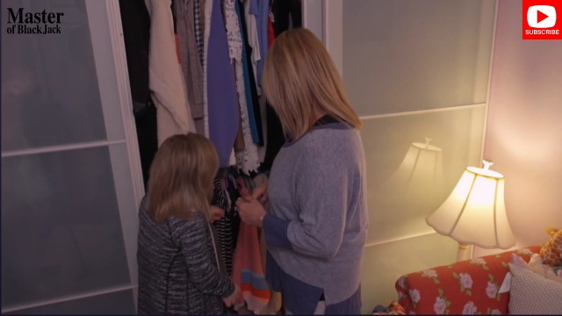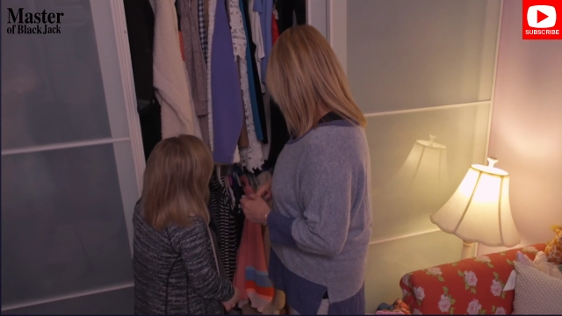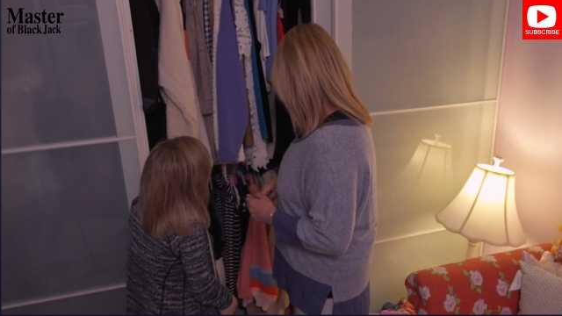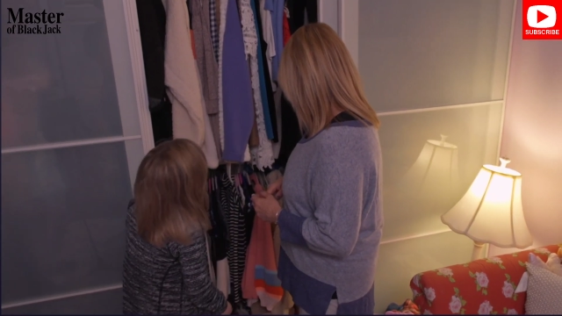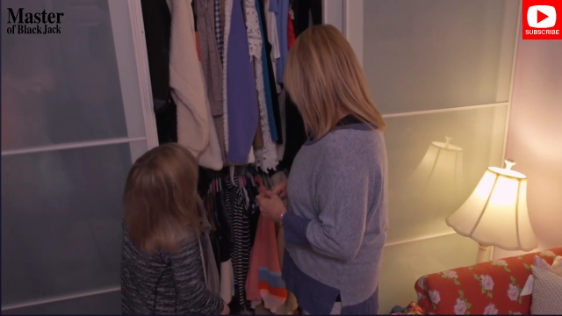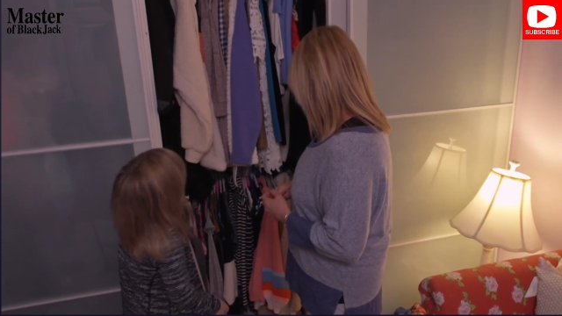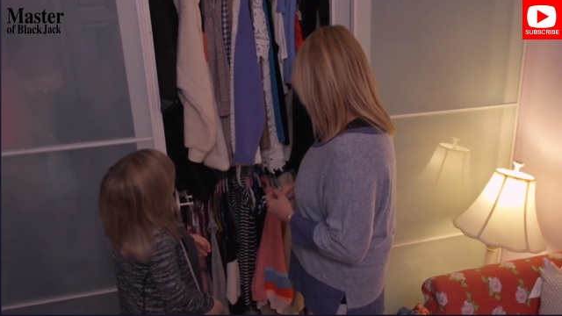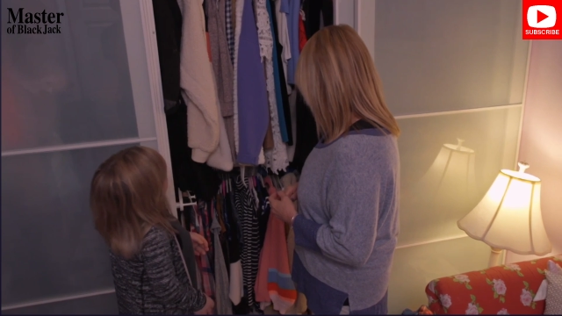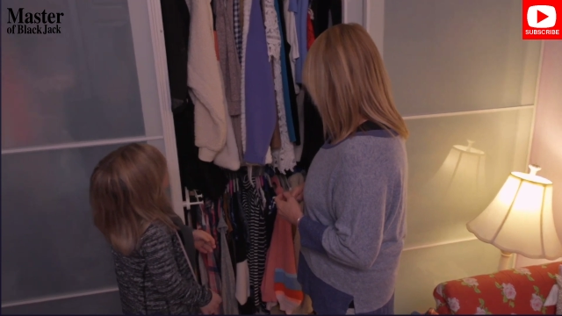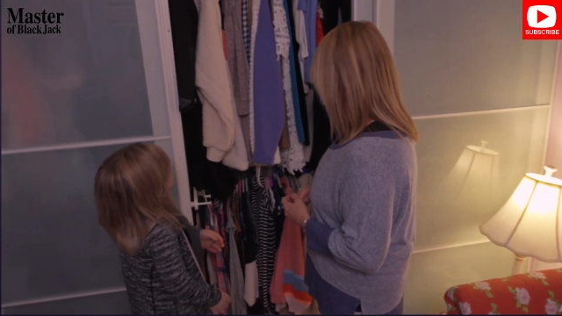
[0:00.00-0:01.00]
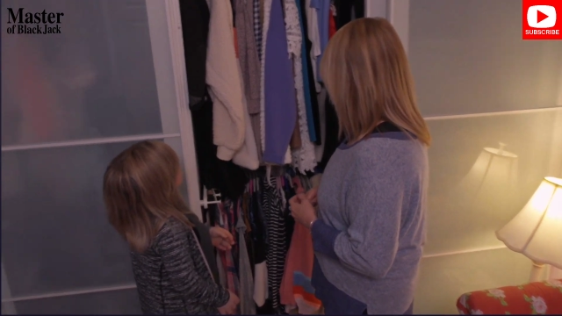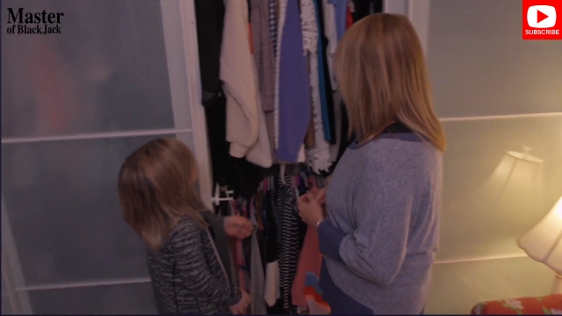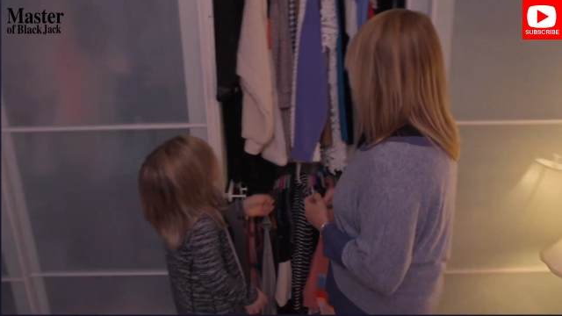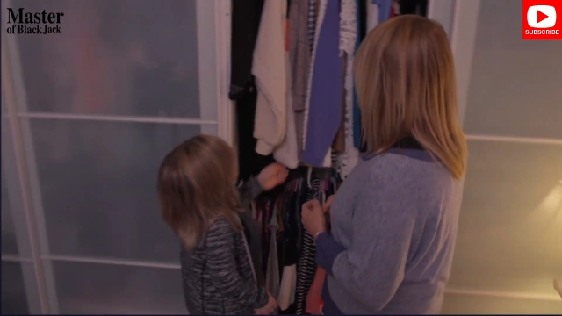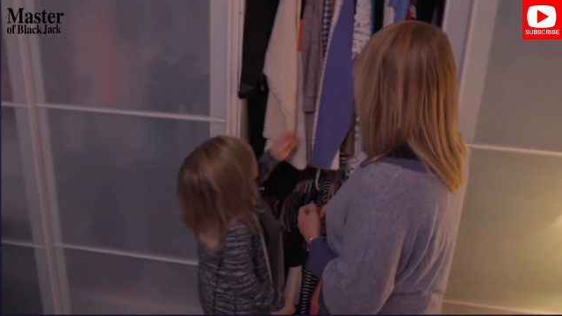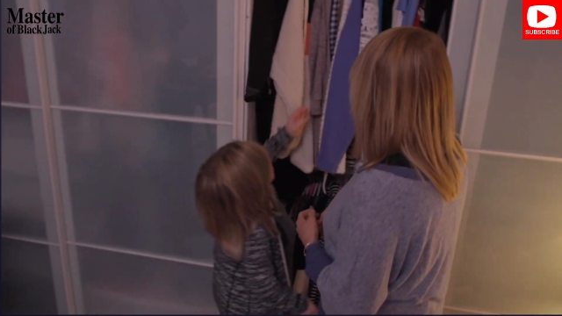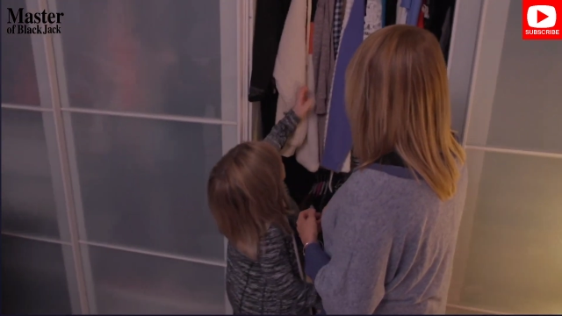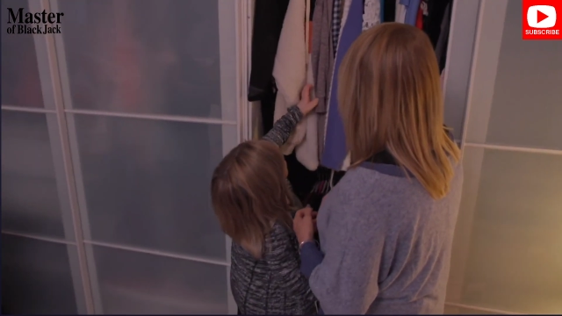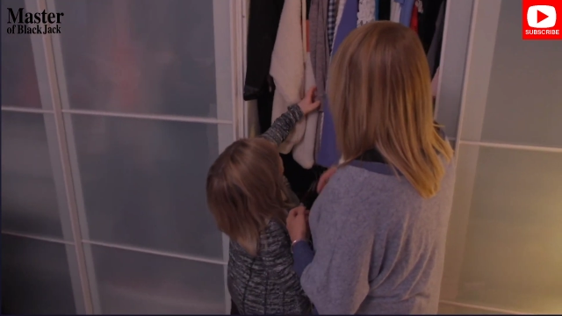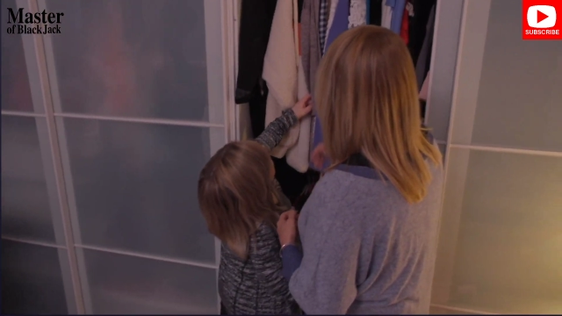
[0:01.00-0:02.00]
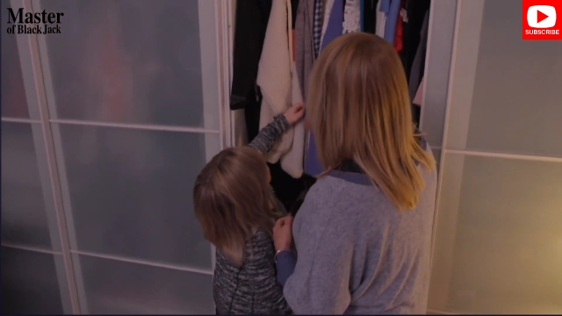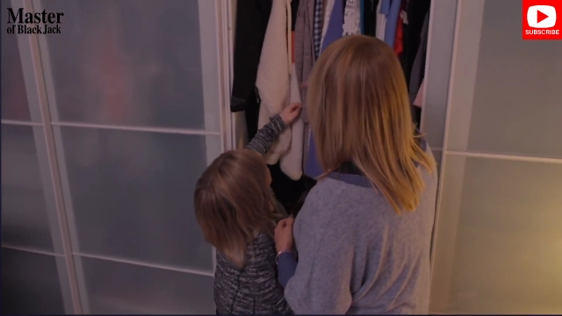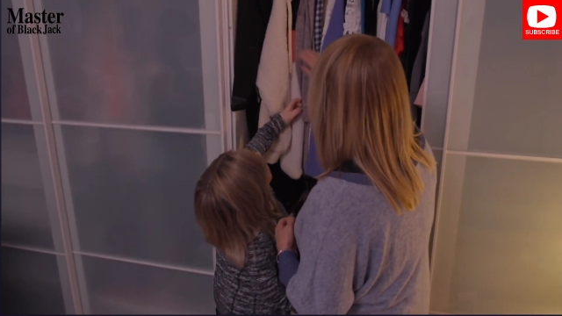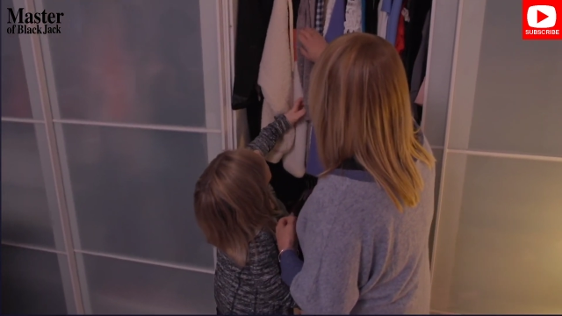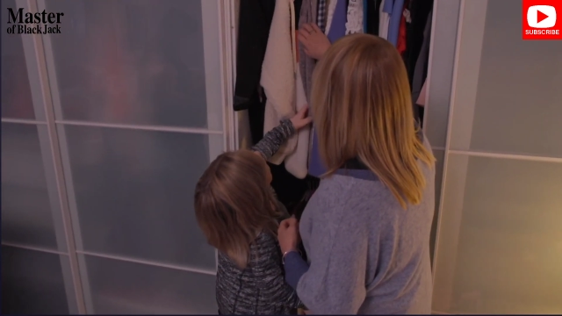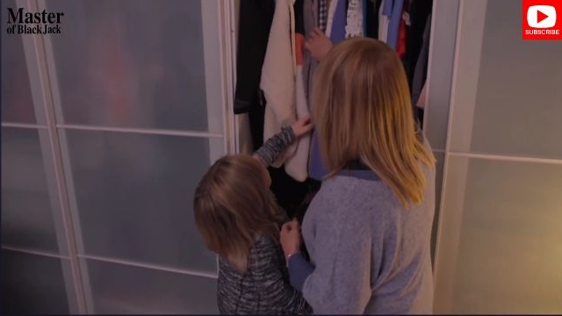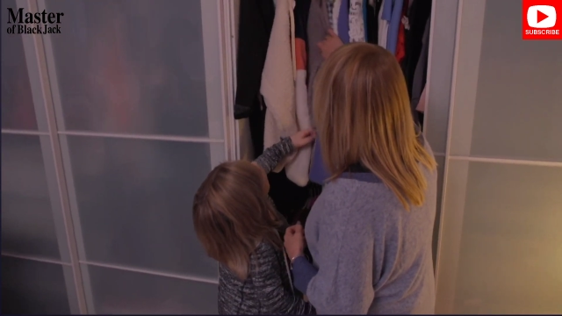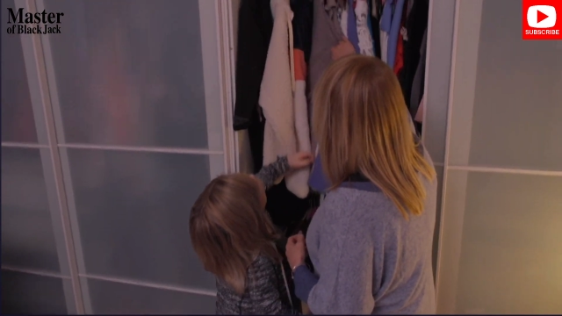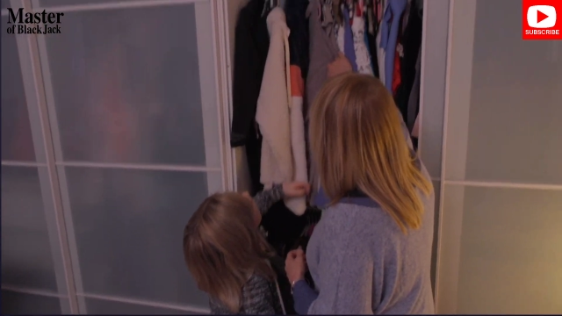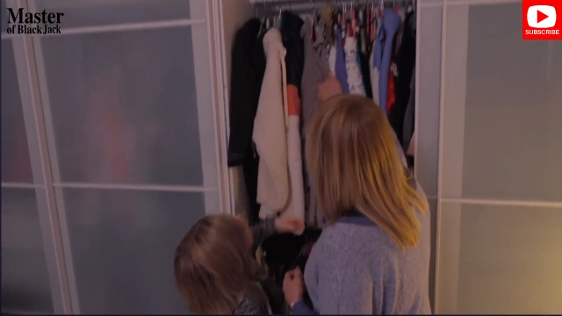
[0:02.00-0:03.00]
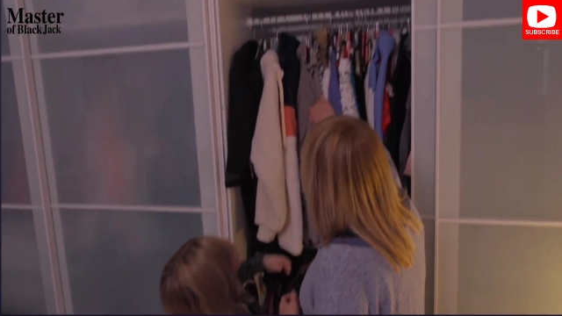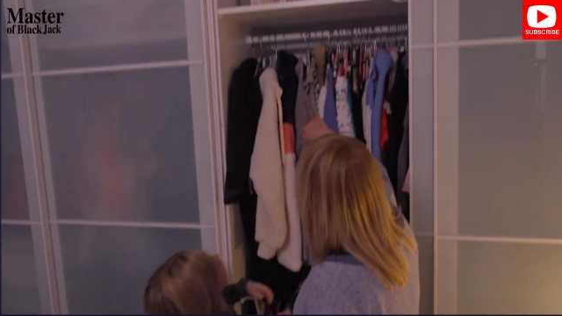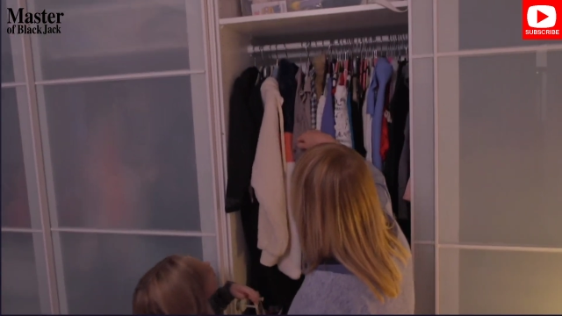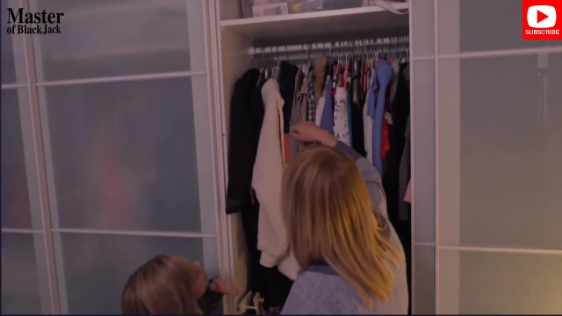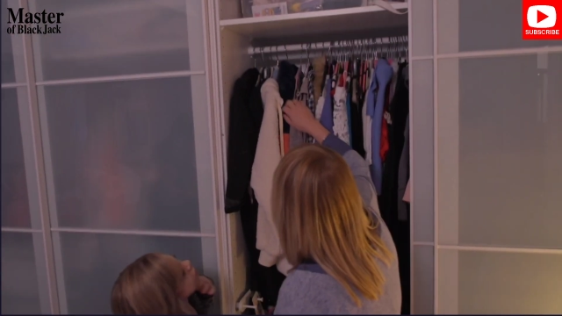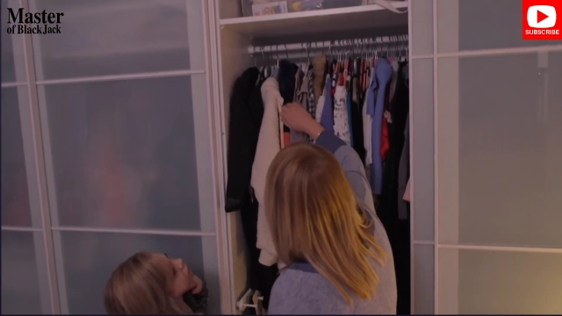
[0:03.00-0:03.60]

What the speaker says: [unreadable: no face in view]